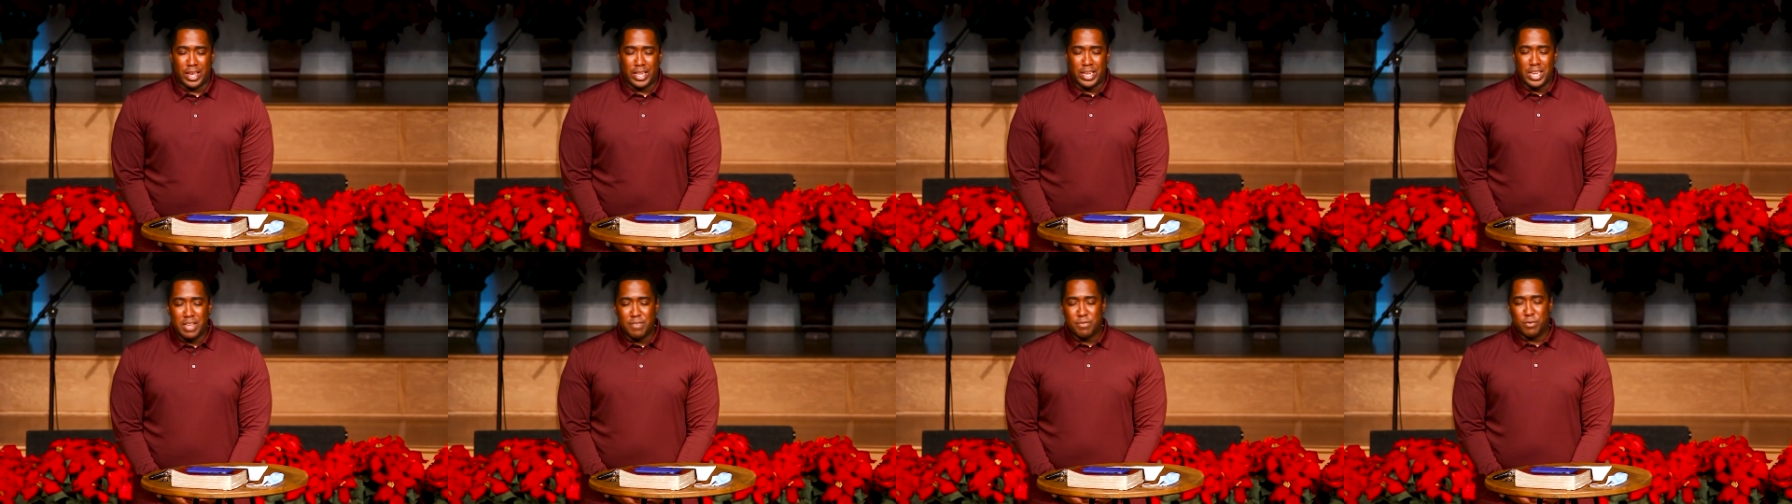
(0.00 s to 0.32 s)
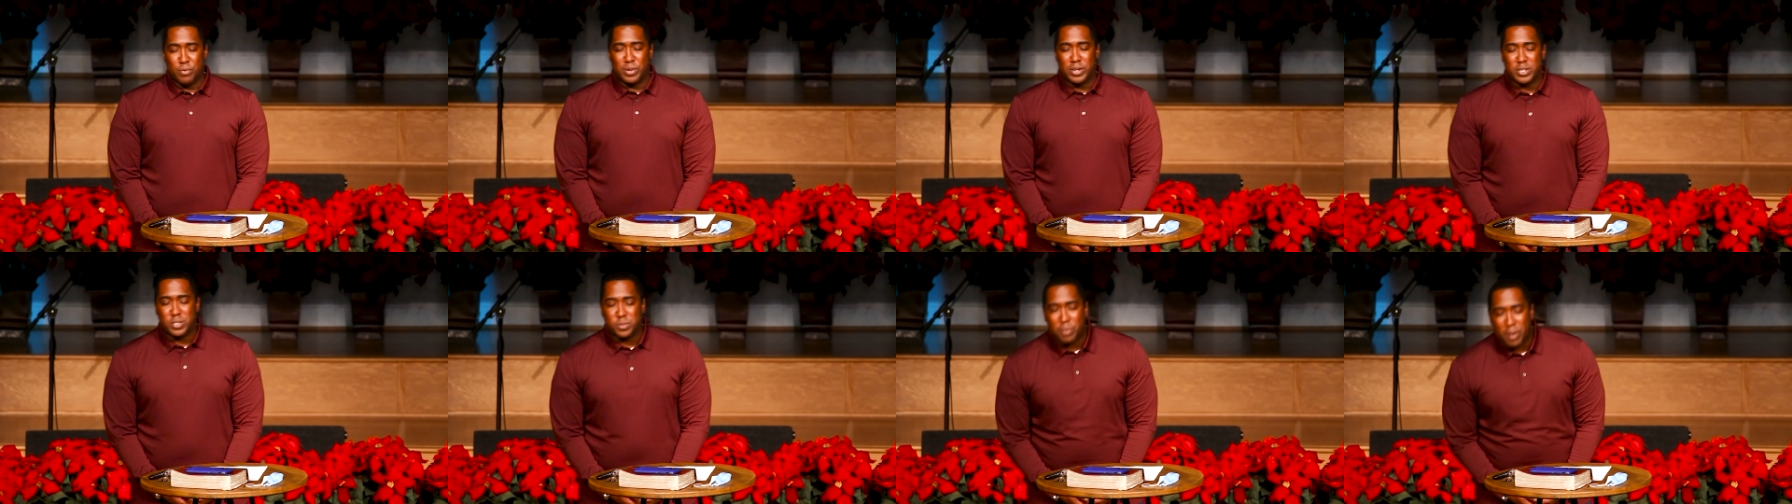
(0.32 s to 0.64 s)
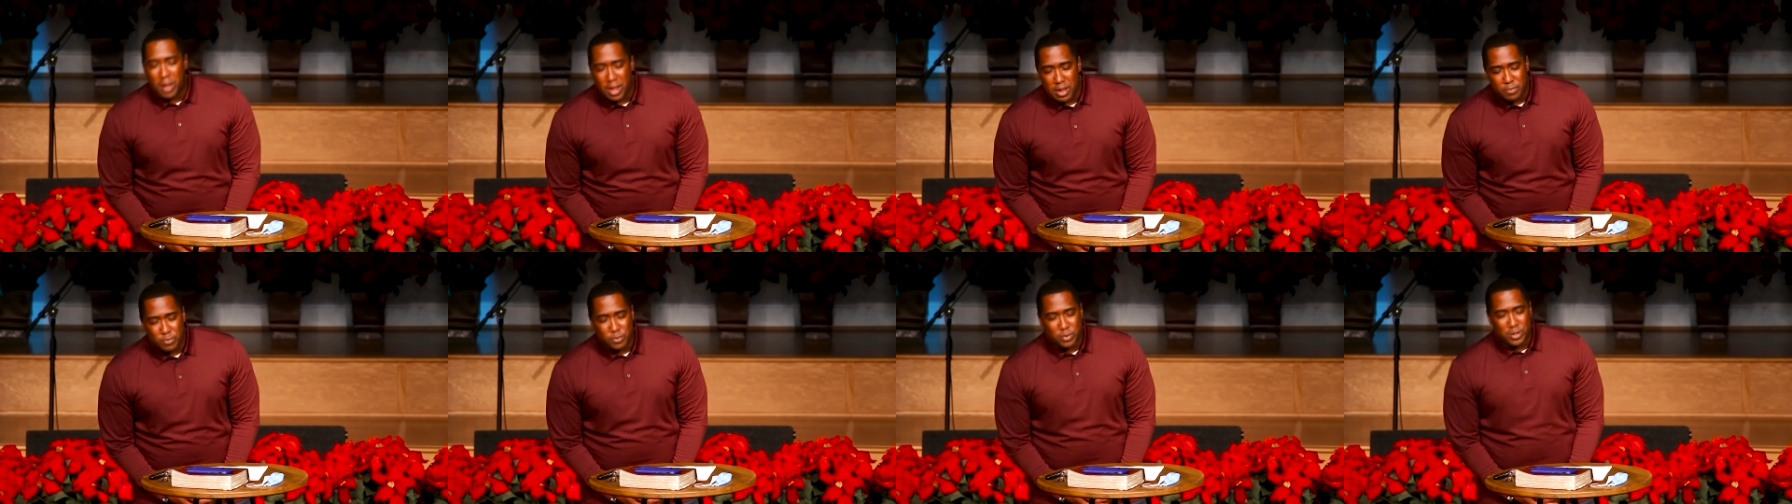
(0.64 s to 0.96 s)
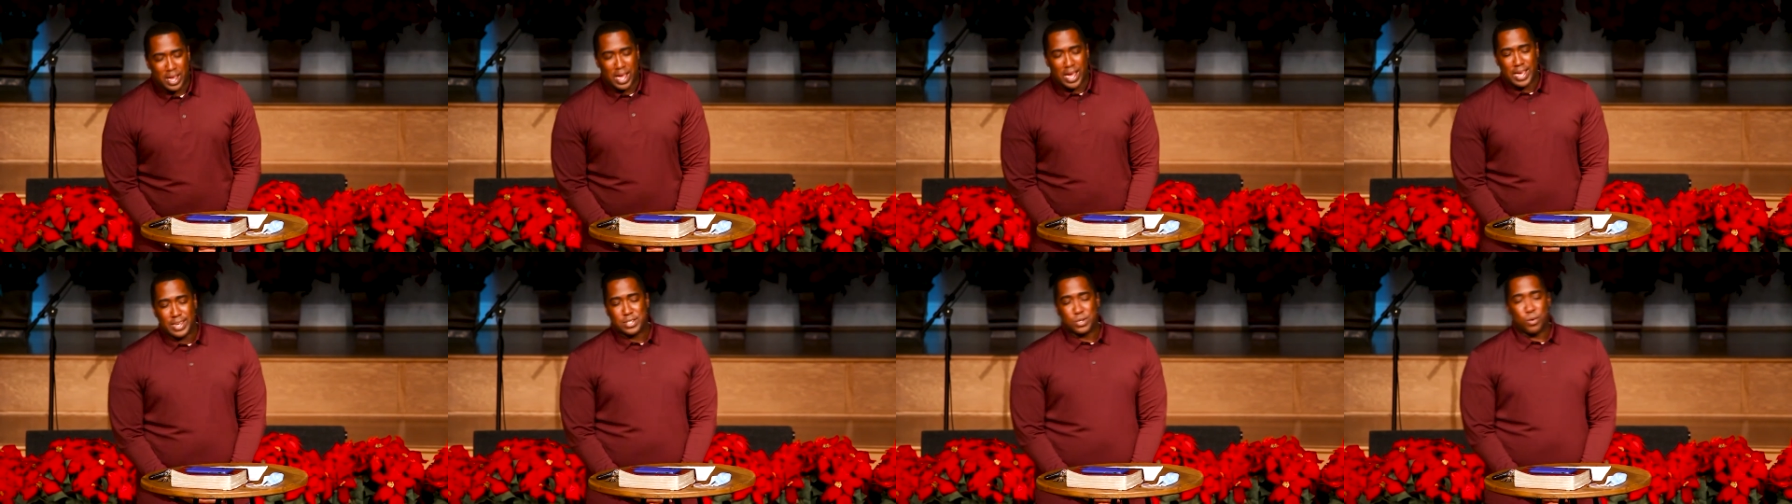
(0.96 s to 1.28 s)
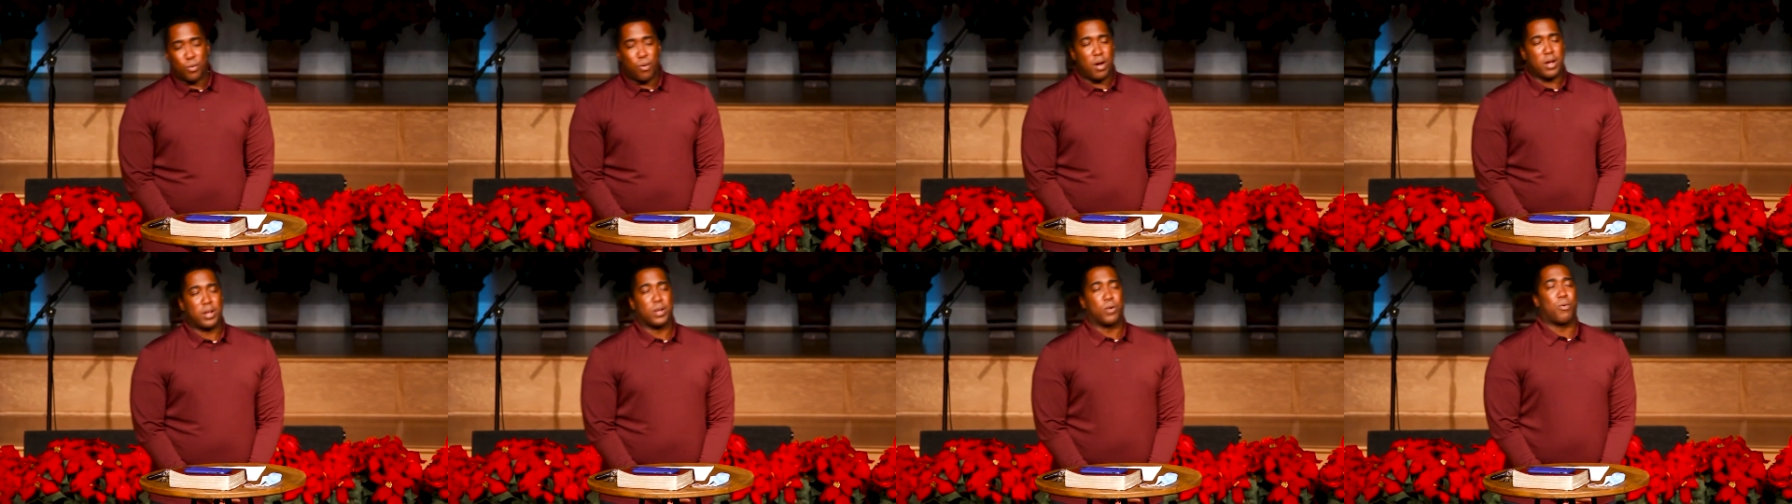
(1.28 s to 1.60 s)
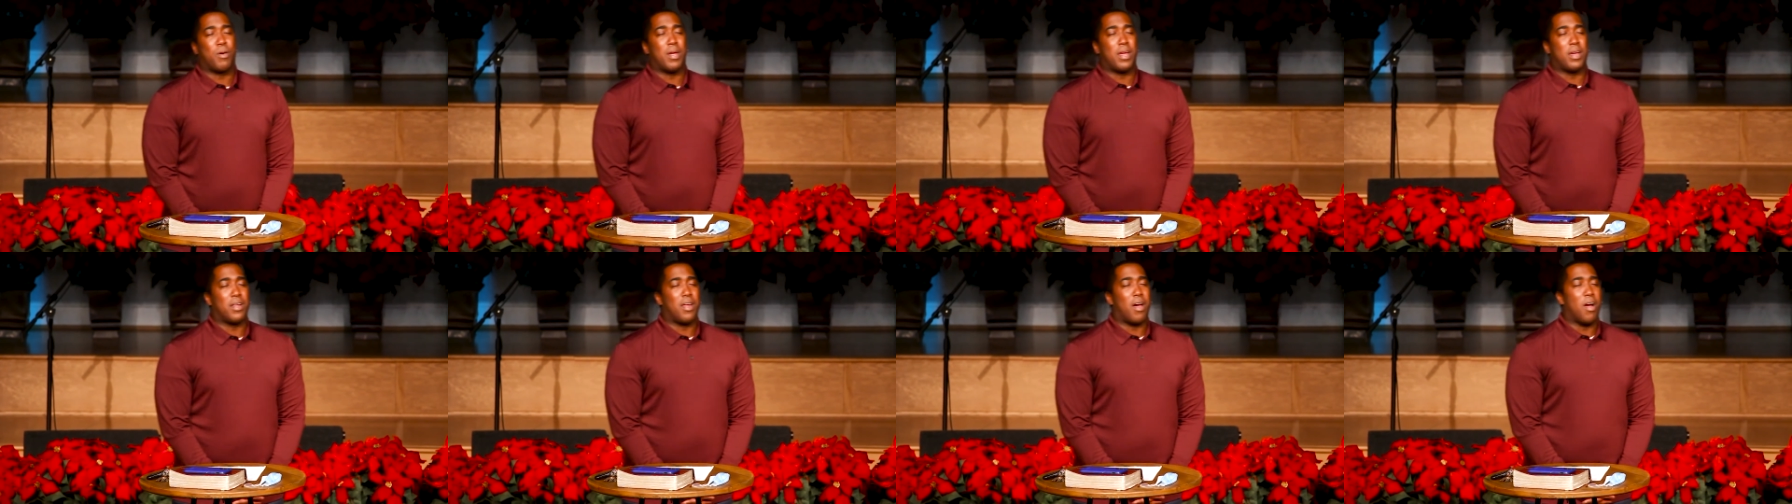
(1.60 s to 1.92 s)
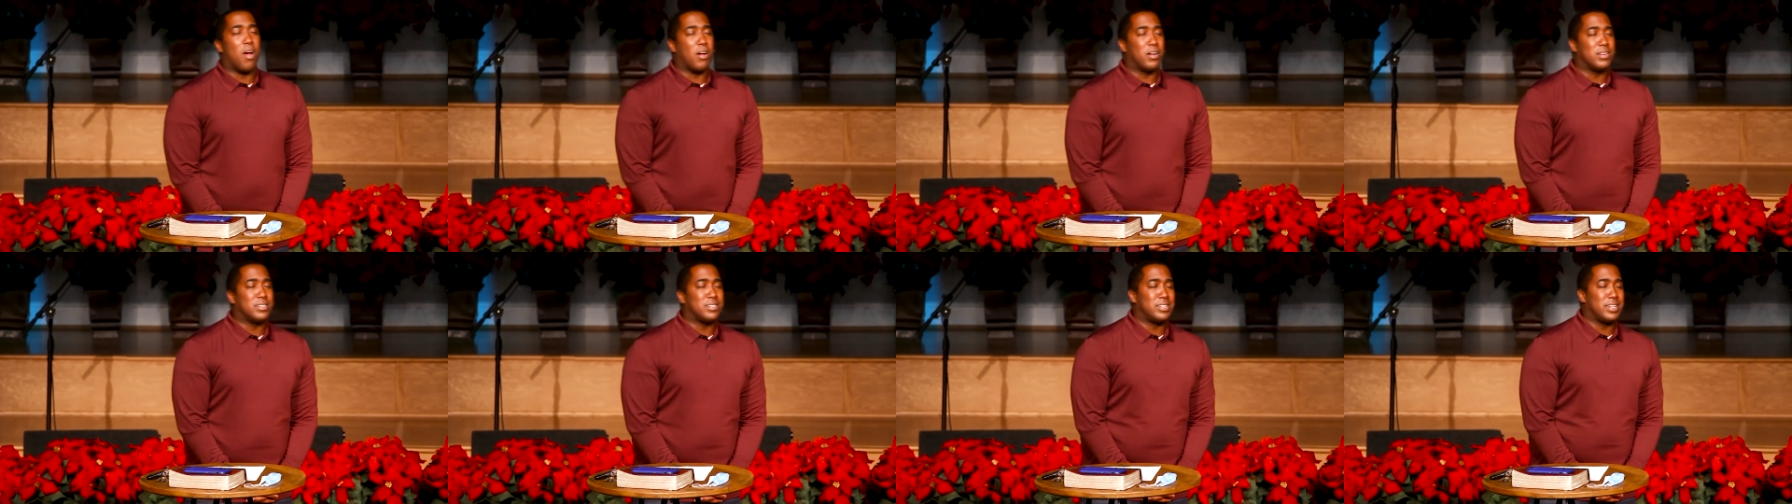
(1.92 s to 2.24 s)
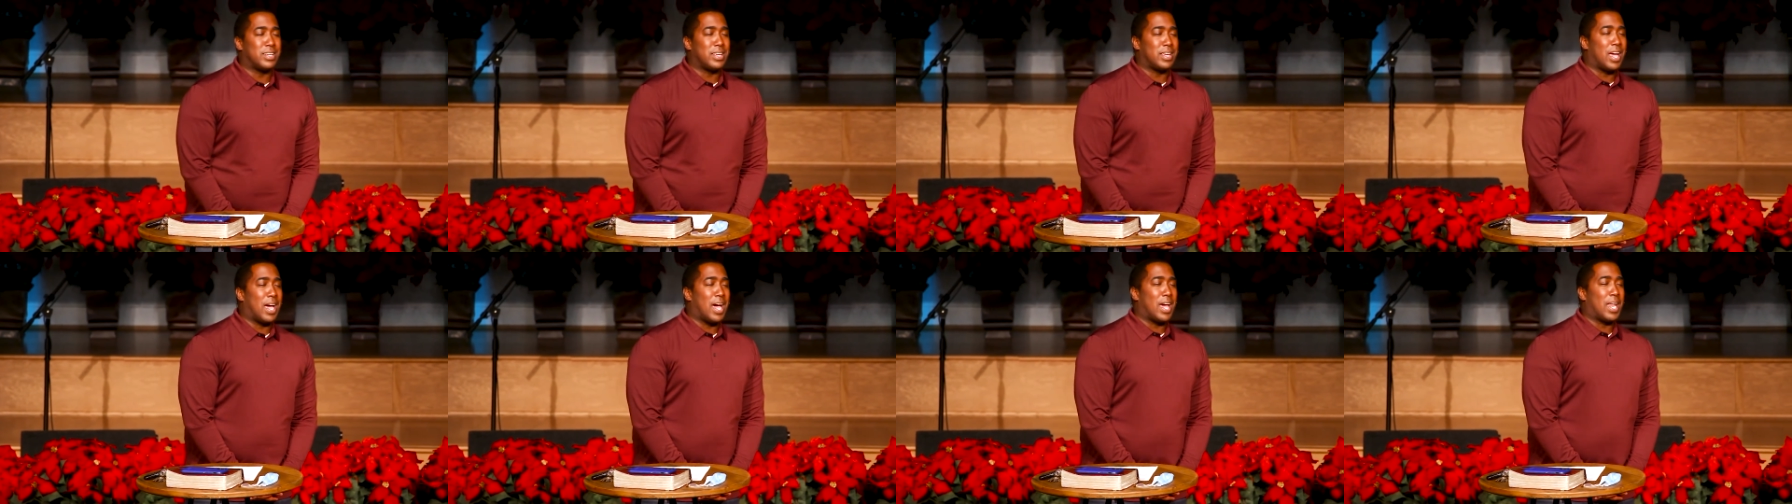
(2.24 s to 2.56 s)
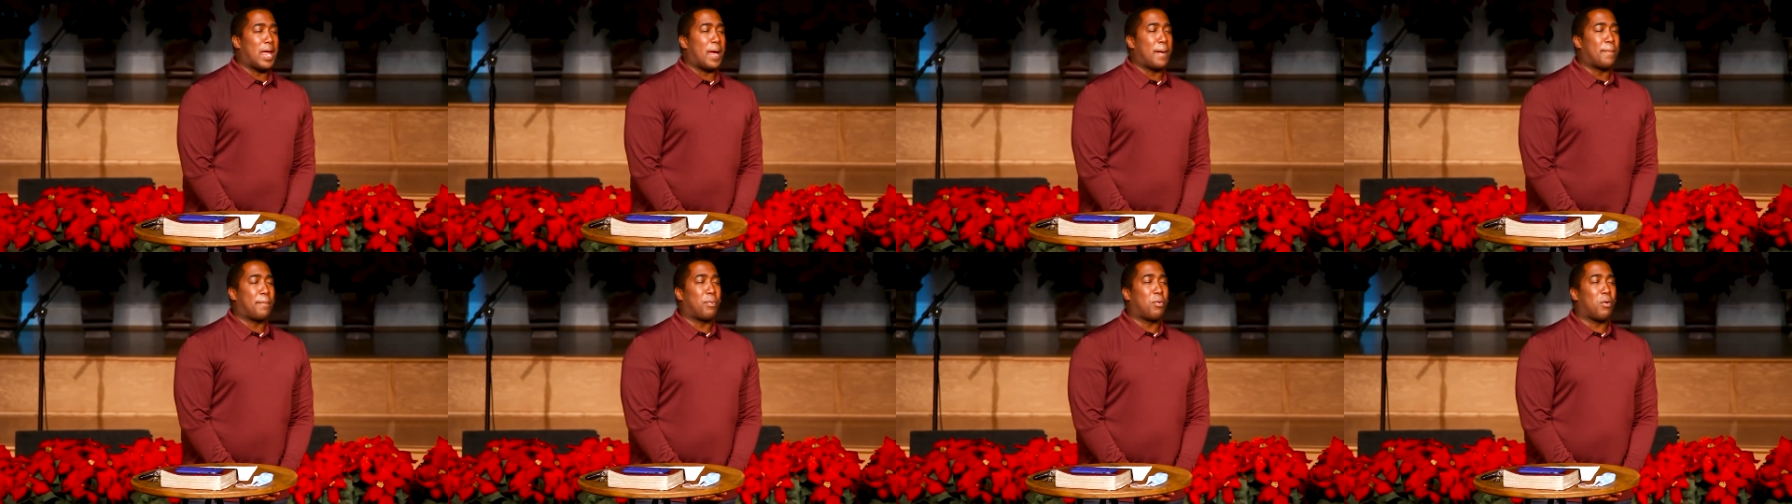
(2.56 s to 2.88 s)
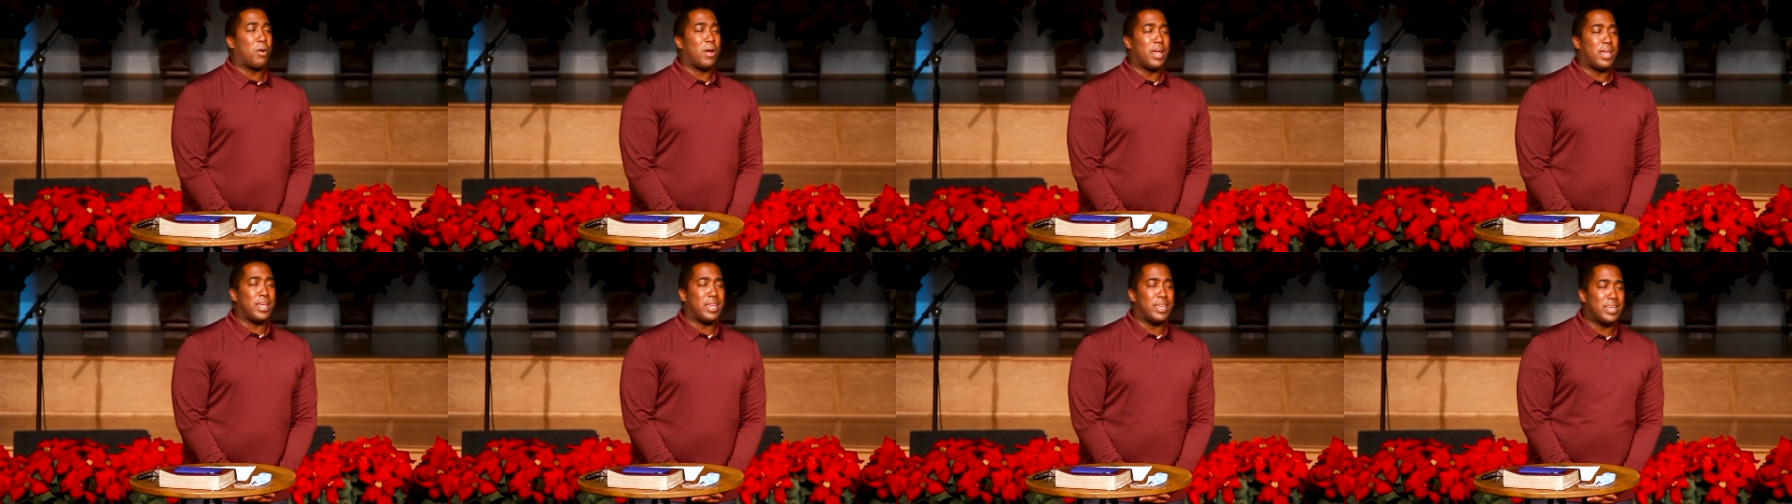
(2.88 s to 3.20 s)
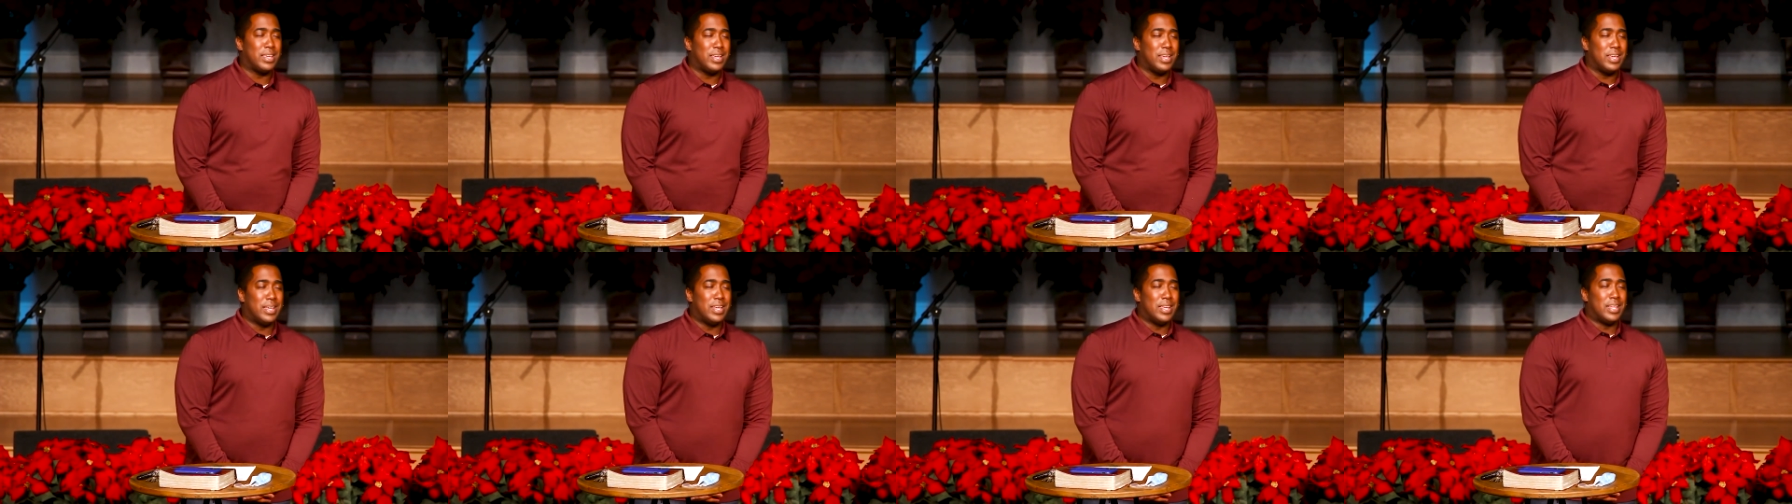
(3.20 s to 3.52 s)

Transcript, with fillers: And even when it's painful, God, to walk around heartsick, God, I pray